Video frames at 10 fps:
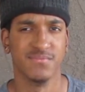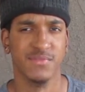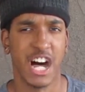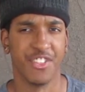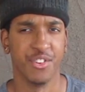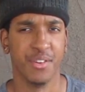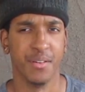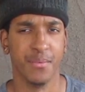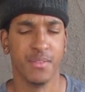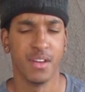Not
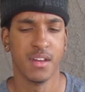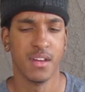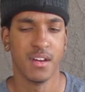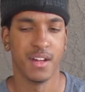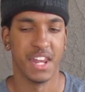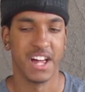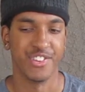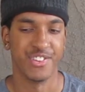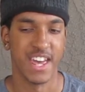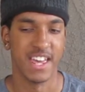
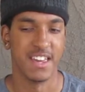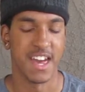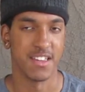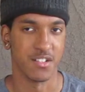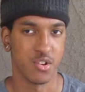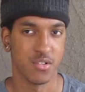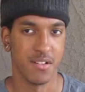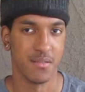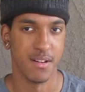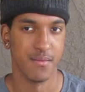to say he ain't
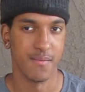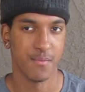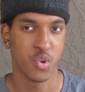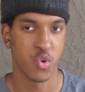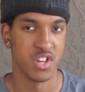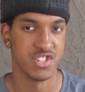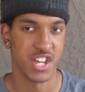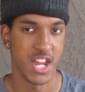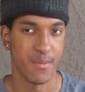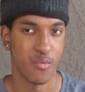cringy
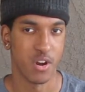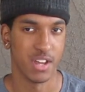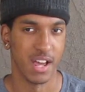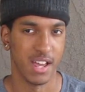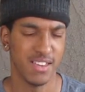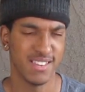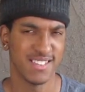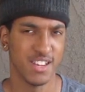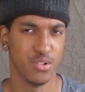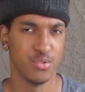anymore. He's
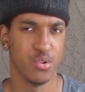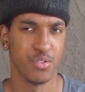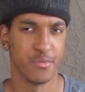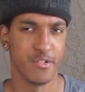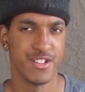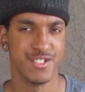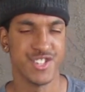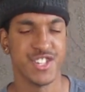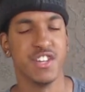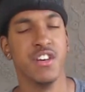still doing some cringy
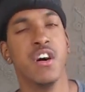shit.